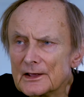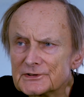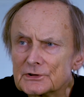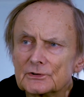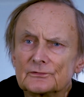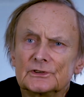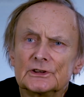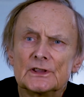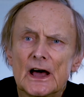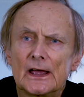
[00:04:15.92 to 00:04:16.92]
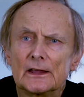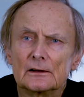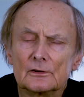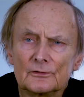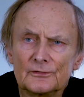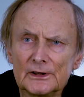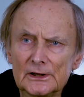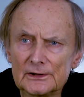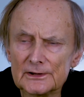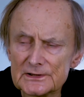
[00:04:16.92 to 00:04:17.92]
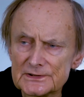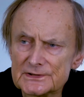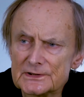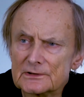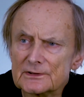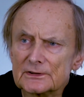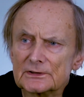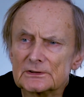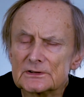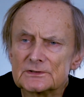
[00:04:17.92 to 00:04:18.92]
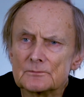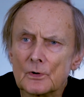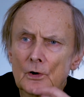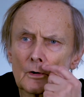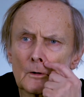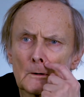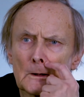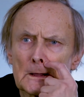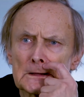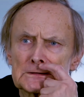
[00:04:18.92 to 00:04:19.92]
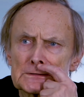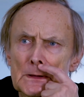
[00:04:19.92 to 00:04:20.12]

a sort of denial of illness that it is more or less